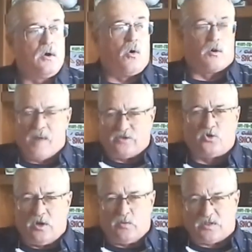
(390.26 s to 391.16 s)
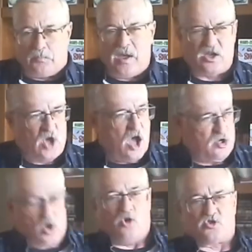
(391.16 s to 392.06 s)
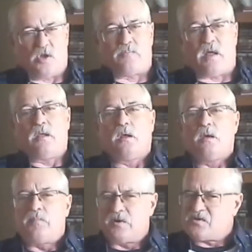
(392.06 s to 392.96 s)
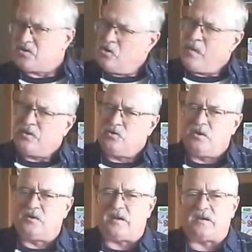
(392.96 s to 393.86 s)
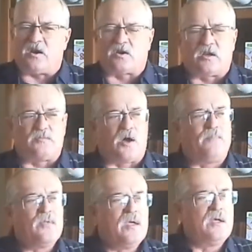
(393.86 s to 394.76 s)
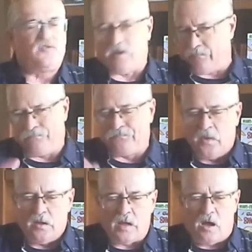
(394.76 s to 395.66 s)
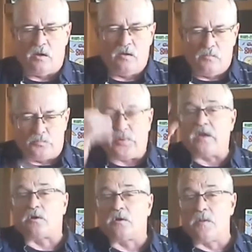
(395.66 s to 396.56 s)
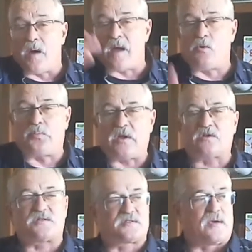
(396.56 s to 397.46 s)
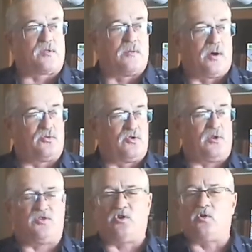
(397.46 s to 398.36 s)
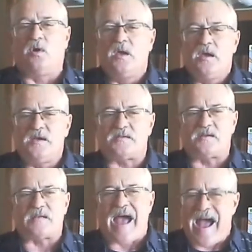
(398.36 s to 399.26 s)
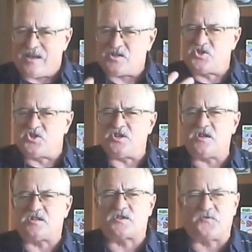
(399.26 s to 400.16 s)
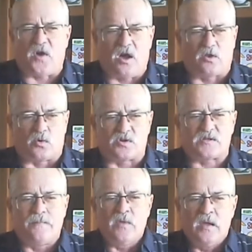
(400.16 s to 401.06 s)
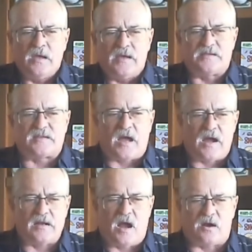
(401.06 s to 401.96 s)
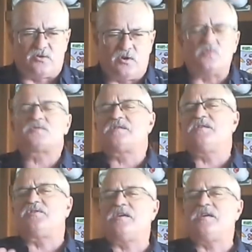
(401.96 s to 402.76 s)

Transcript: or my duty with the big gun, you know, but it was still my duty to take care of Tim. Now, Tim, now, Peter, in the Bible, Peter says something about duty too. He says, as Jesus followers, it's kind of our duty. Well, see, the